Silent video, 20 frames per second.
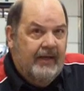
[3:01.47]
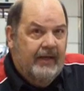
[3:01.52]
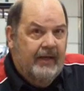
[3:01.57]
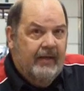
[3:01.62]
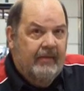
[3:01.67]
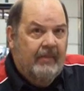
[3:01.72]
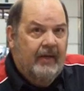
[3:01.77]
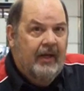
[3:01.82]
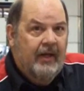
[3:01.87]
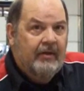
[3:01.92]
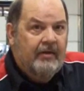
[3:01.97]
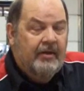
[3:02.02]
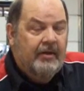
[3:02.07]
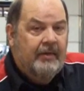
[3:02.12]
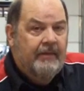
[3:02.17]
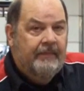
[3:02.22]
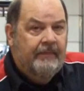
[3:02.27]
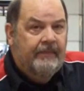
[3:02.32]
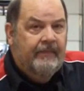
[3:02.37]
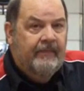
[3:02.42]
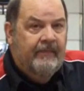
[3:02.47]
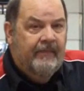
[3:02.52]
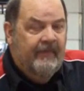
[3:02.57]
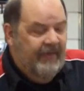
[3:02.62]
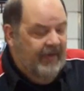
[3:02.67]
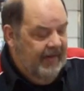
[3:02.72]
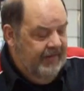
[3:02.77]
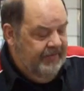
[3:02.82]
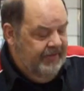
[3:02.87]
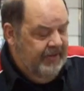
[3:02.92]
light in about
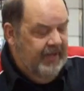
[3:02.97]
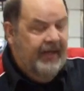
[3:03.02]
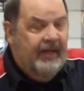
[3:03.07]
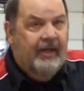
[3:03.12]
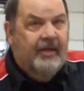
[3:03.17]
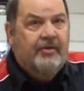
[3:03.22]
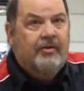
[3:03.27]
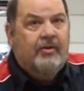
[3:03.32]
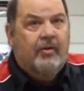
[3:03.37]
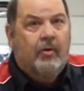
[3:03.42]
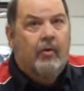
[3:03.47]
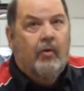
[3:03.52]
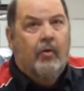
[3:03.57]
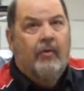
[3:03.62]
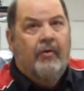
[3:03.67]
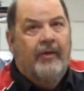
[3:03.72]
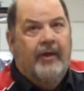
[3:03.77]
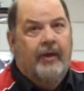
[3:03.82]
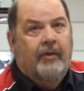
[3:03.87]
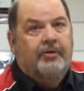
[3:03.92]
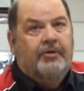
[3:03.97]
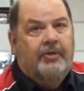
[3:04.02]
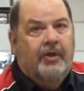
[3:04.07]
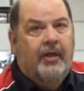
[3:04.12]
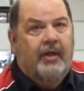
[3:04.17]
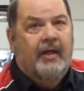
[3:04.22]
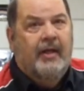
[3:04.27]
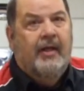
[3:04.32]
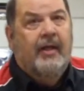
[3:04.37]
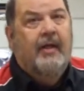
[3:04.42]
5 seconds, the whole thing will
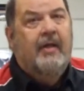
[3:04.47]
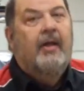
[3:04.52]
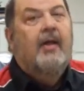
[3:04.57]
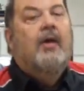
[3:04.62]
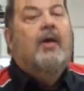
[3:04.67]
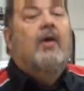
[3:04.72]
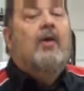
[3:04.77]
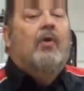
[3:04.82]
shut down.